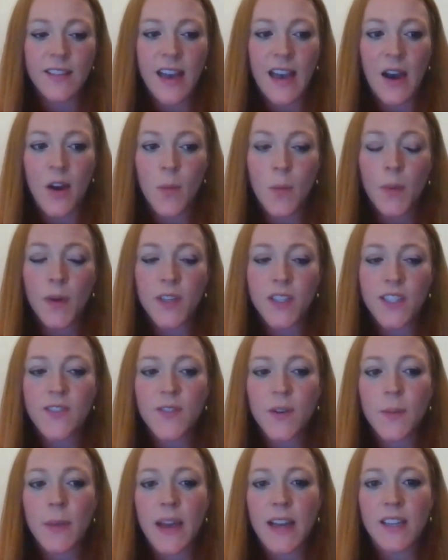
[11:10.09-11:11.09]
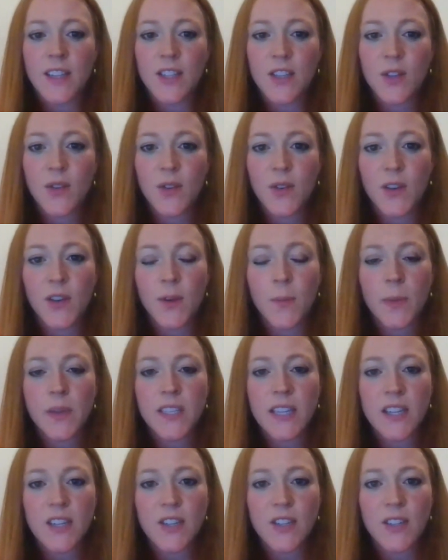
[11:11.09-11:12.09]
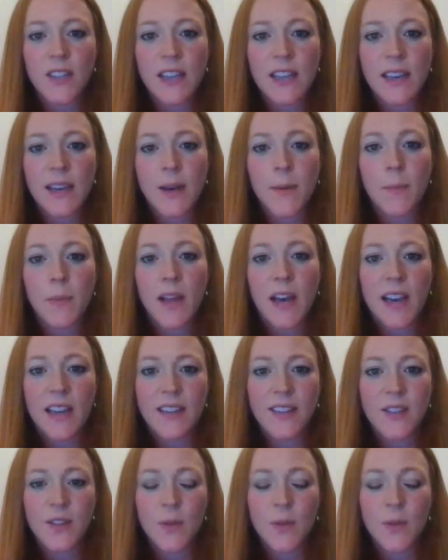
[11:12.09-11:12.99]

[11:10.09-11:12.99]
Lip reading: outputs from that too could potentially apply